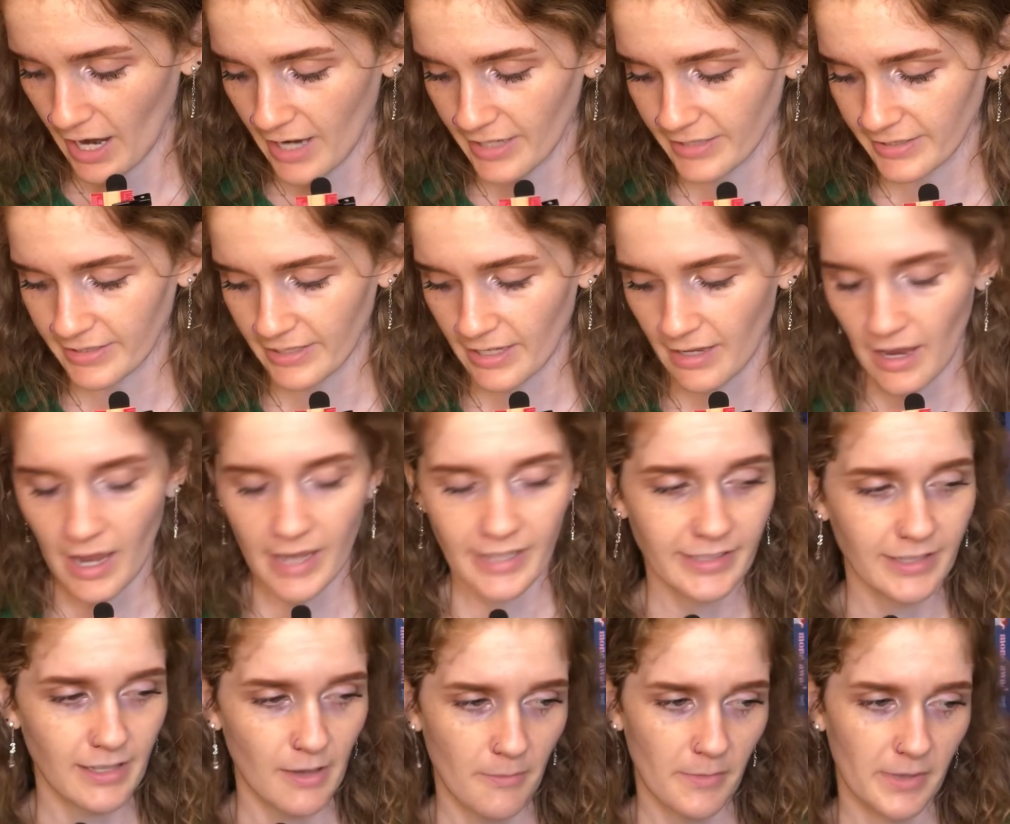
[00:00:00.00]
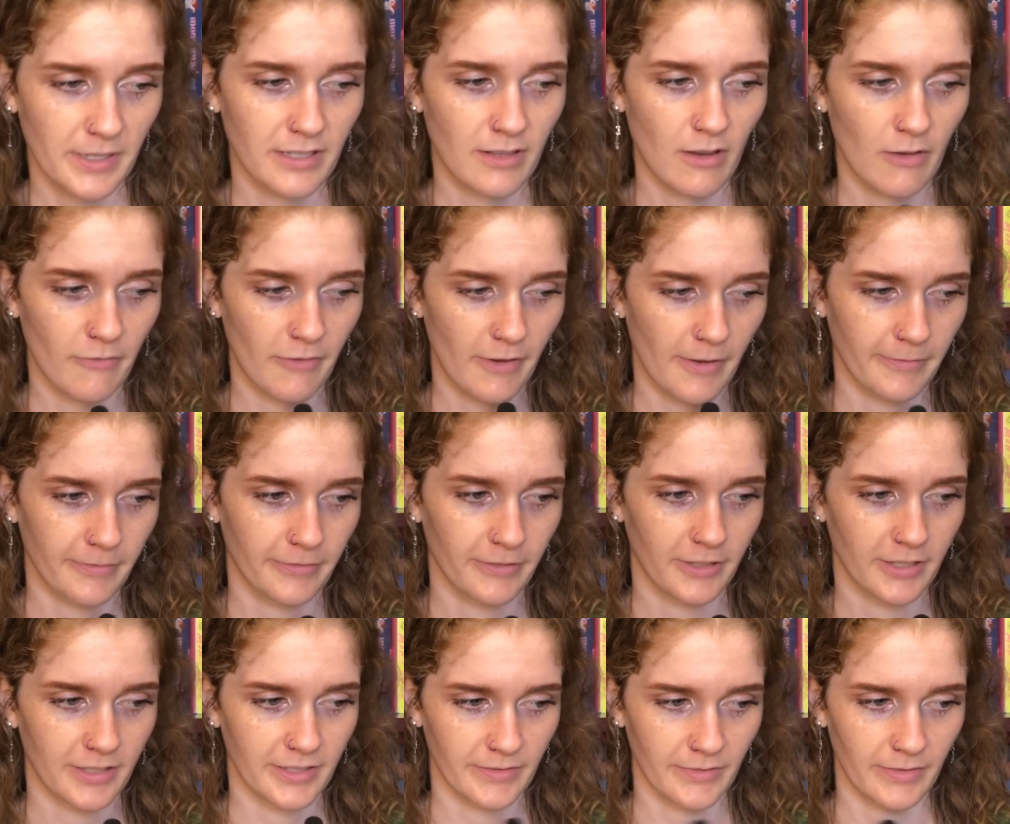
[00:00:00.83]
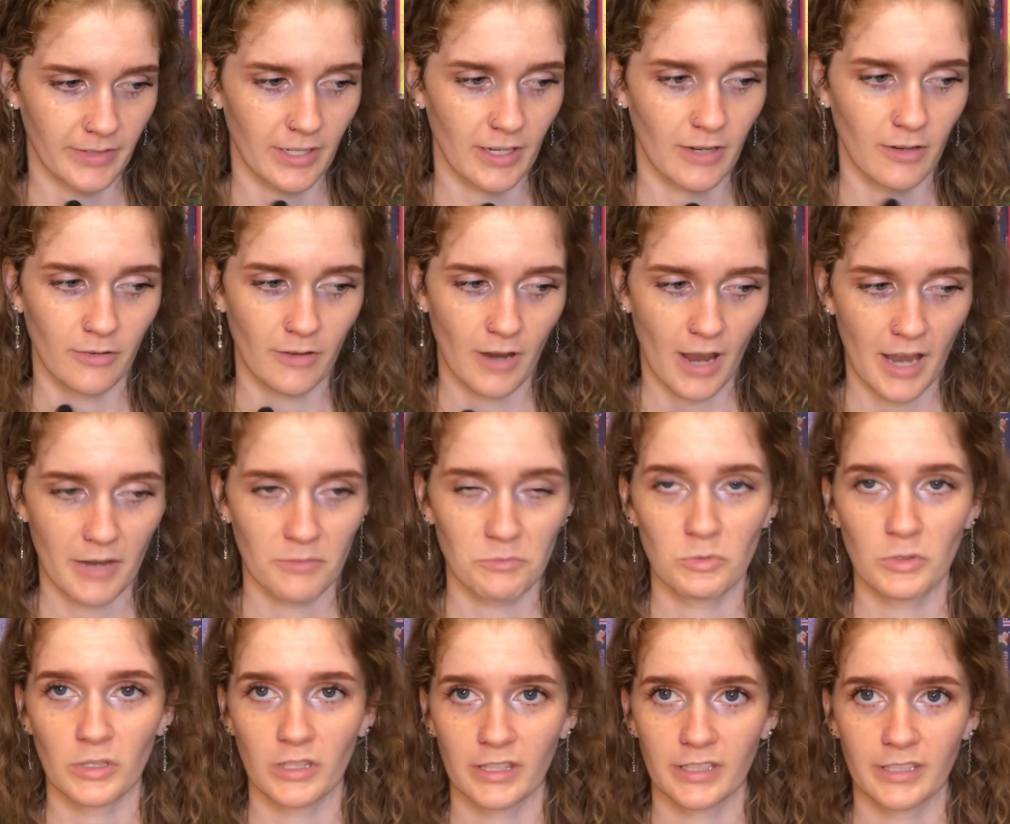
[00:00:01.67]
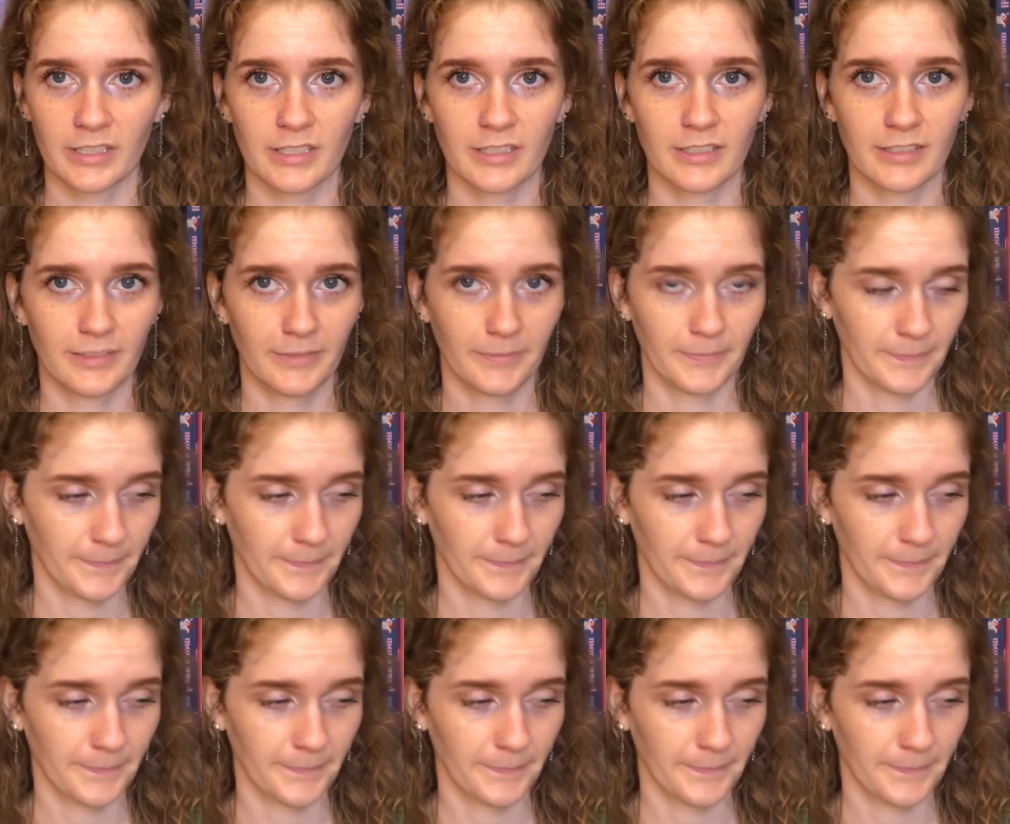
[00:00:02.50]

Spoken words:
I set myself up for this video. I really did.